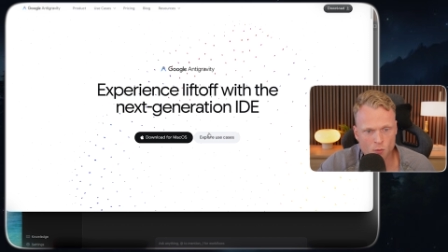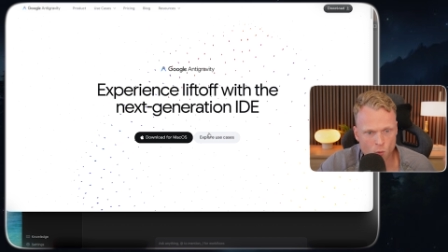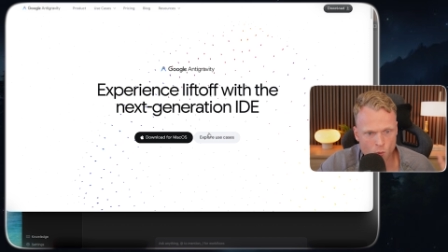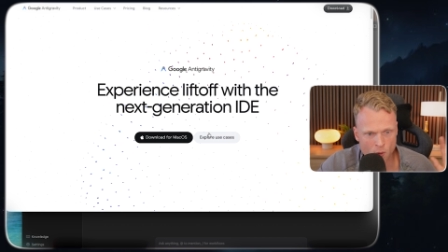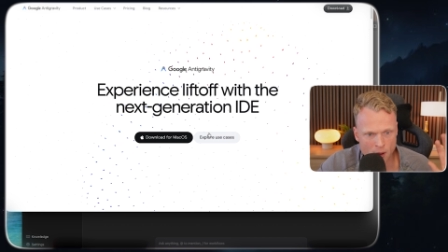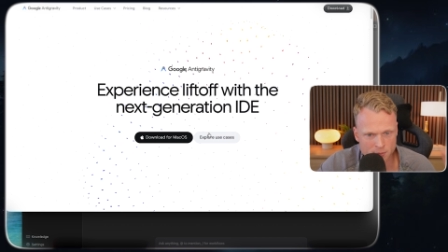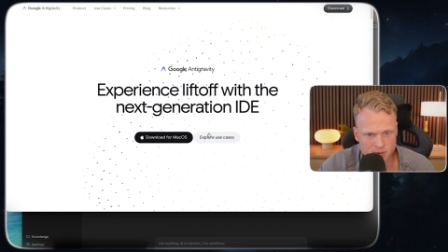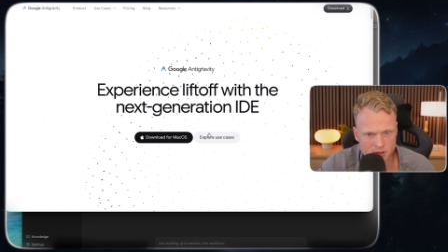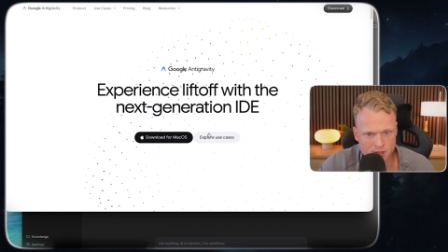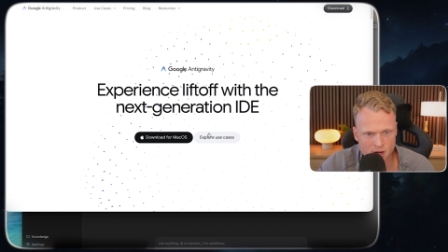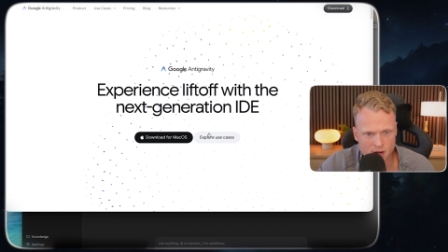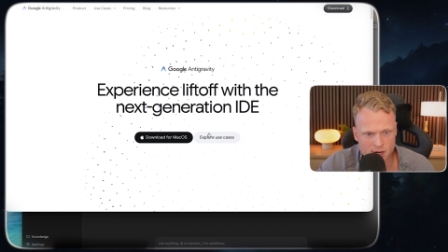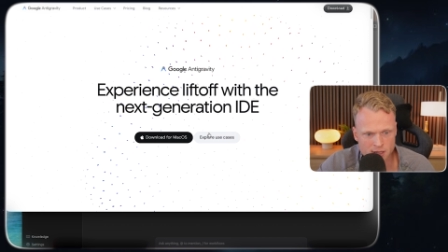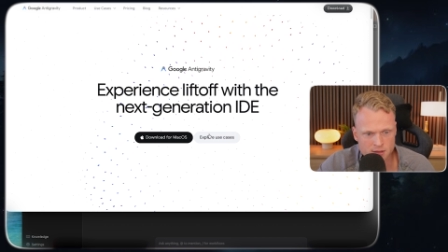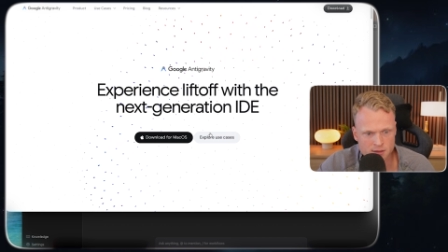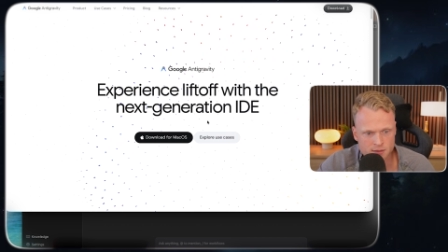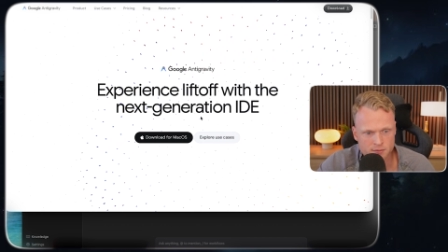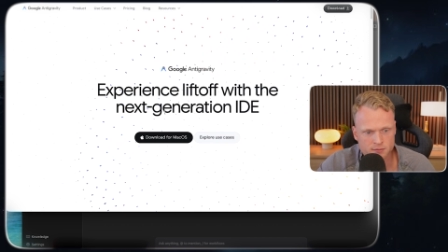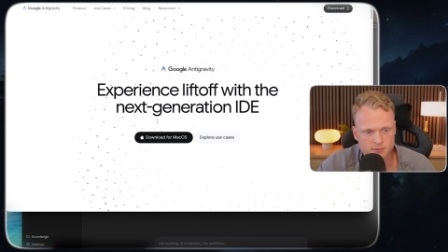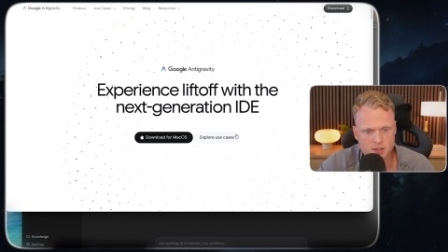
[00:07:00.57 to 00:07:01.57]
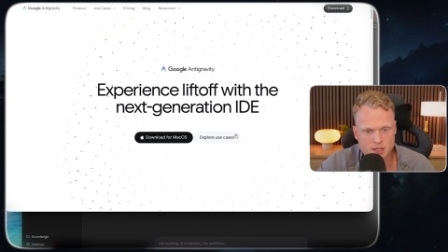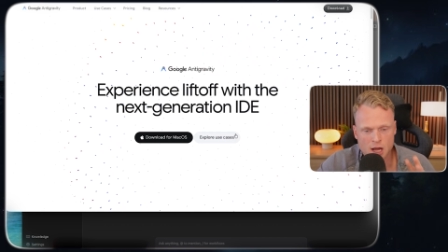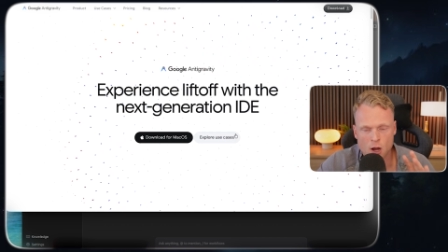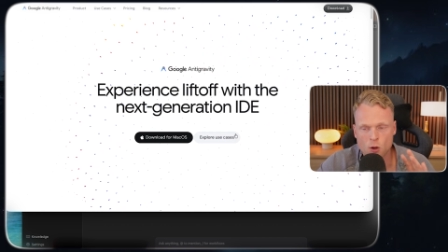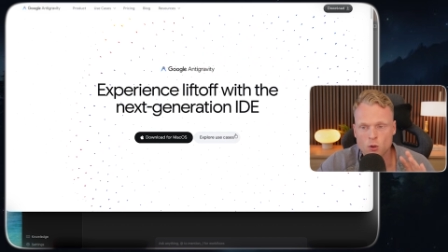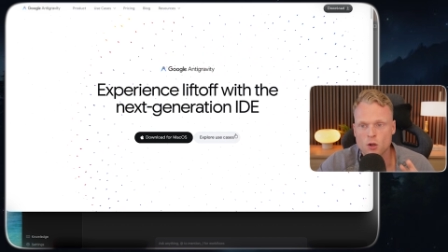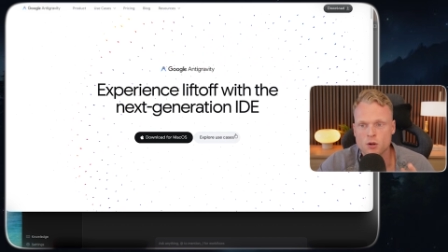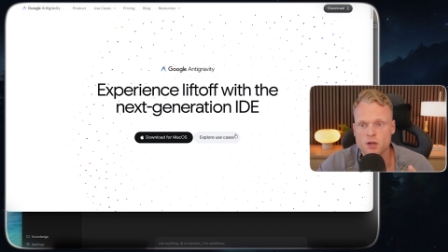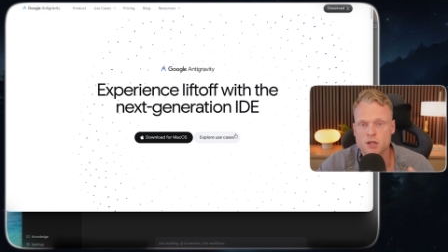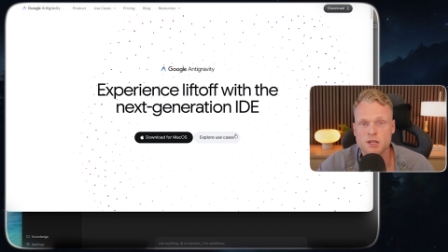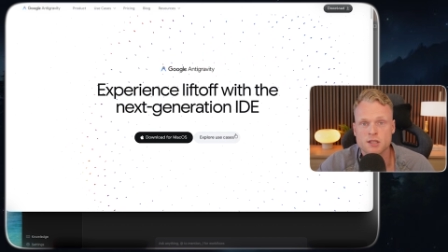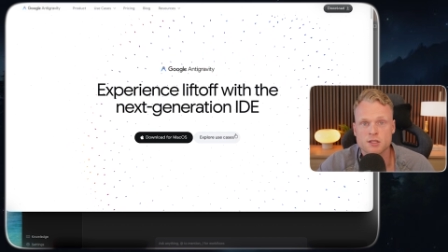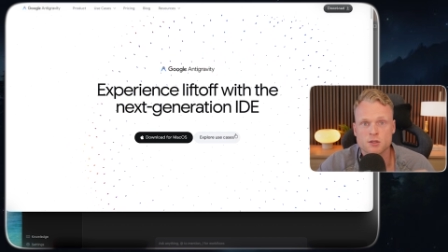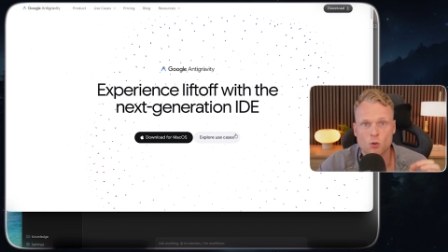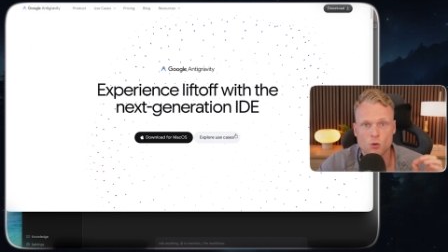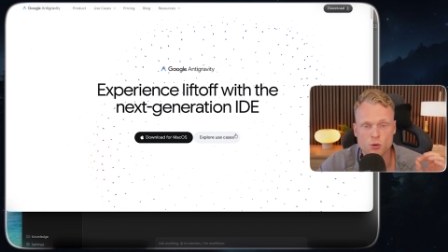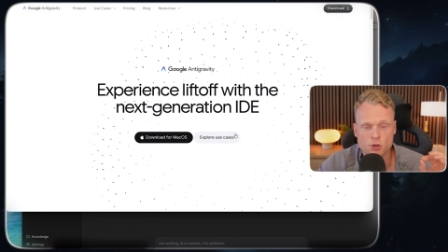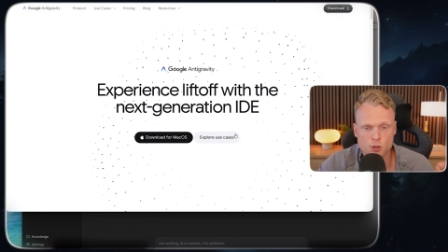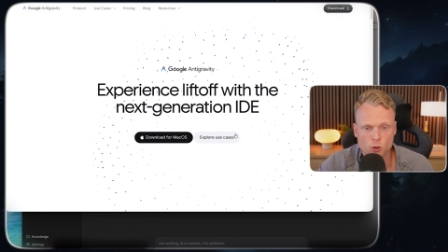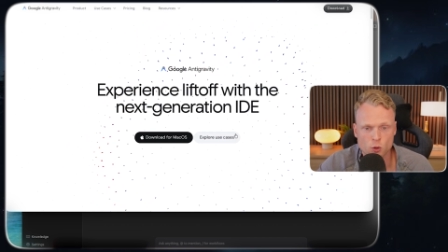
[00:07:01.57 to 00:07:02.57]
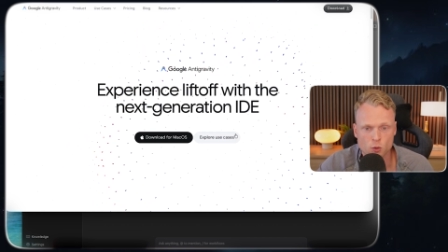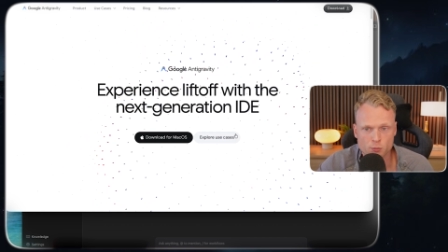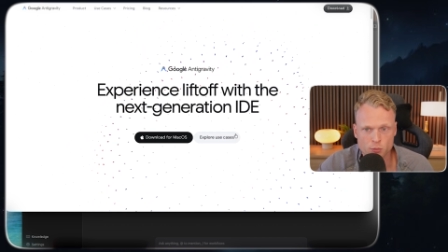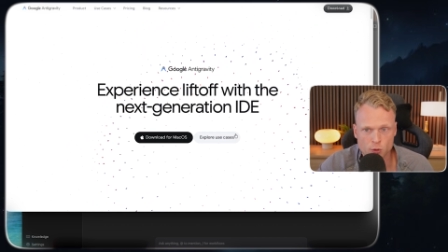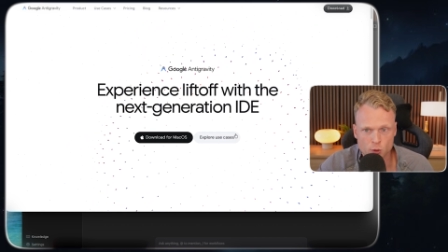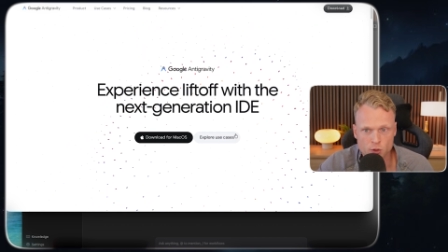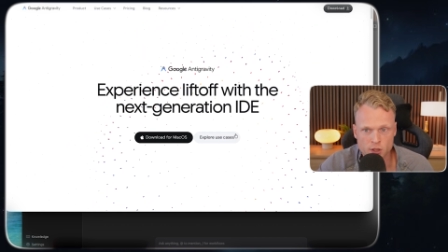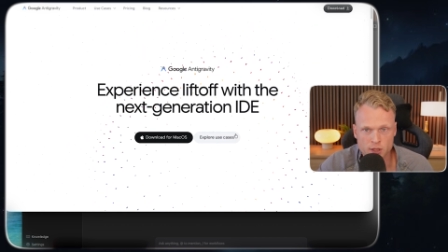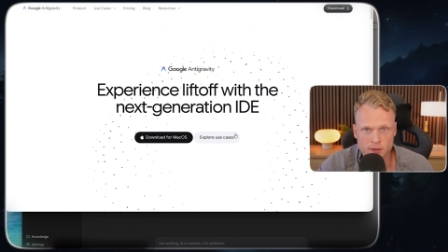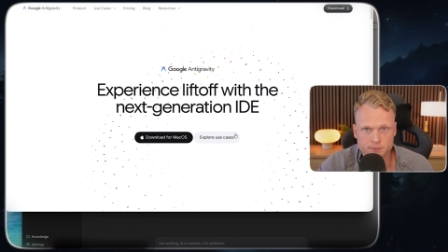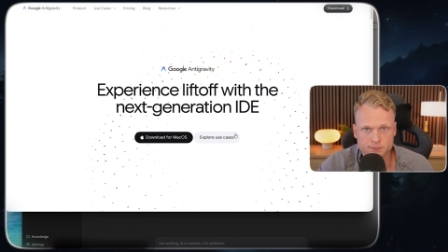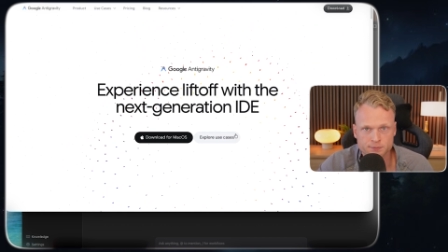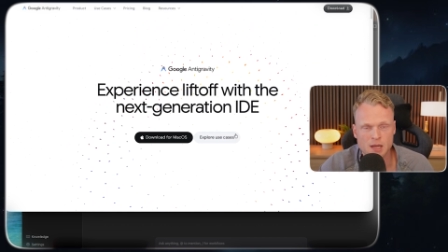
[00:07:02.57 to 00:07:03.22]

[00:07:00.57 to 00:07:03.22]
website, downloaded it on your computer.